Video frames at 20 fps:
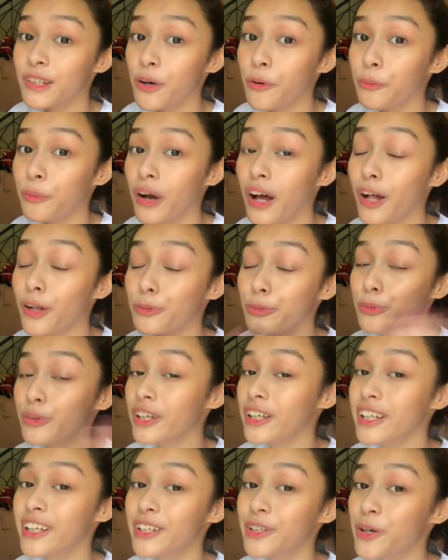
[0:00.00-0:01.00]
Well,
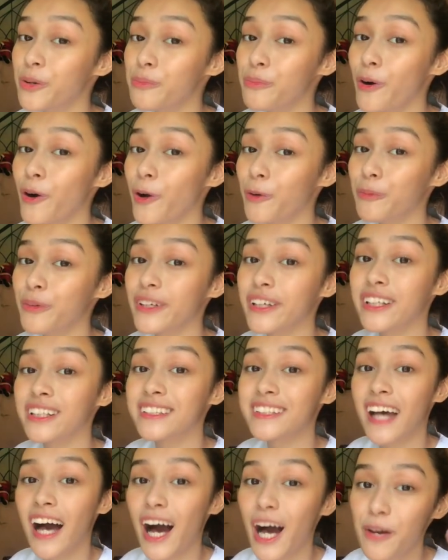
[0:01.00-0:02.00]
worry no more
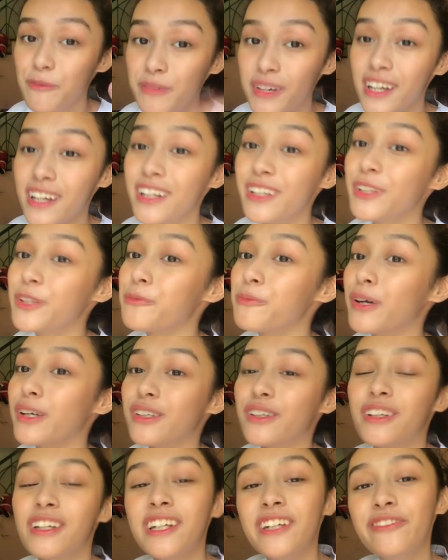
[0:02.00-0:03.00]
because I'm here to
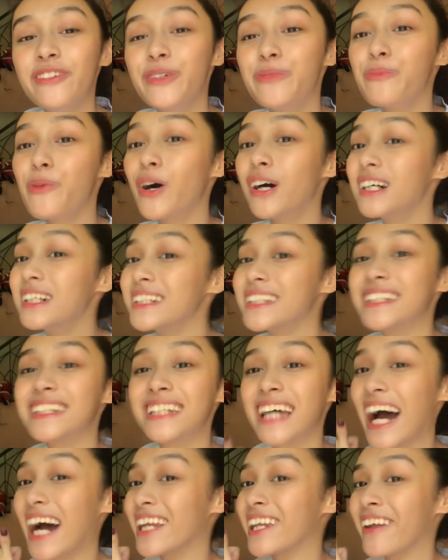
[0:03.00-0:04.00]
make you even more
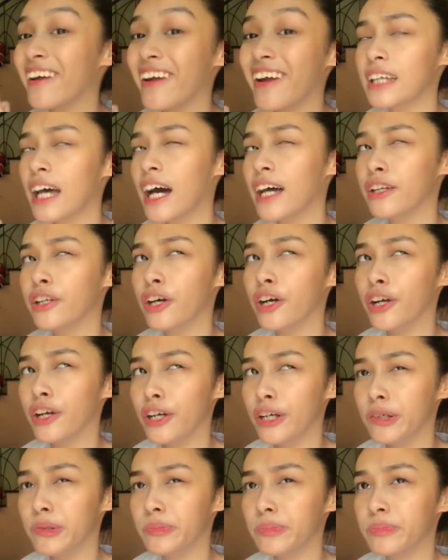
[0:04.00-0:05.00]
sadder.
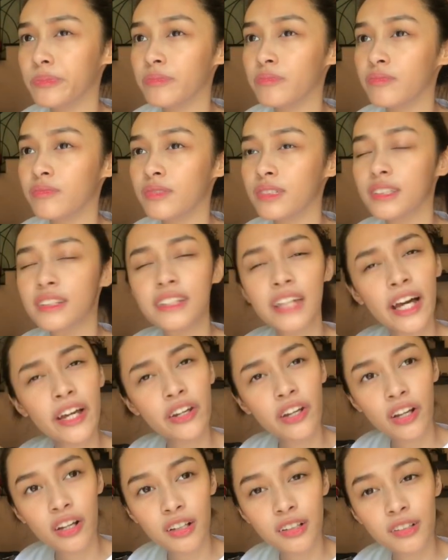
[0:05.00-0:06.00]
Sadder?